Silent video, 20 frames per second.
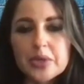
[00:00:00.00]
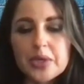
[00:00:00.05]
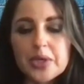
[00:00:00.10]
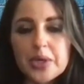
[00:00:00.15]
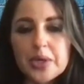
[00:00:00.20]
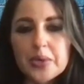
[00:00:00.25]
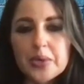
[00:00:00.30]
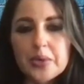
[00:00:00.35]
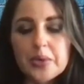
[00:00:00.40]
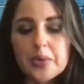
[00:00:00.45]
you
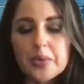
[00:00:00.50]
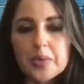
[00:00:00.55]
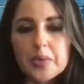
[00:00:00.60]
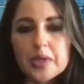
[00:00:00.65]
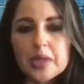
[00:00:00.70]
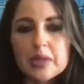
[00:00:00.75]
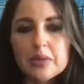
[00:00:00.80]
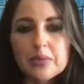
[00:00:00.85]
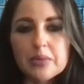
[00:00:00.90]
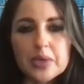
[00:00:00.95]
know,
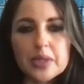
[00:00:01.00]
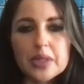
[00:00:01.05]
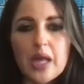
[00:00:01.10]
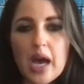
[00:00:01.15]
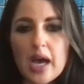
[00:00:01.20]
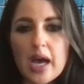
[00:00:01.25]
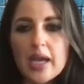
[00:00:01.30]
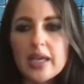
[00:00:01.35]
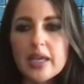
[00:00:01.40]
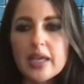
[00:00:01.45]
re-
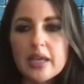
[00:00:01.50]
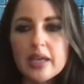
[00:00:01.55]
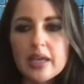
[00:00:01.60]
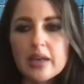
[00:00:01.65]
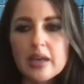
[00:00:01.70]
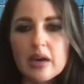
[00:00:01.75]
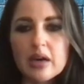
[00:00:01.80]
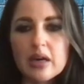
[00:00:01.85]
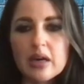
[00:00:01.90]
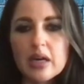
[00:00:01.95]

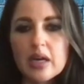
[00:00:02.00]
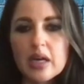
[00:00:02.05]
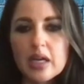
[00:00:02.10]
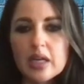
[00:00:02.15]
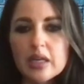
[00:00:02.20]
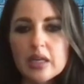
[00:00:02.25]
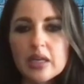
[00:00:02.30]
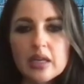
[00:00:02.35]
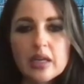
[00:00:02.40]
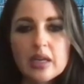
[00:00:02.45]
relying
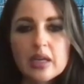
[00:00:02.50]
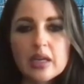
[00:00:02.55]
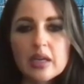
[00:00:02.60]
on,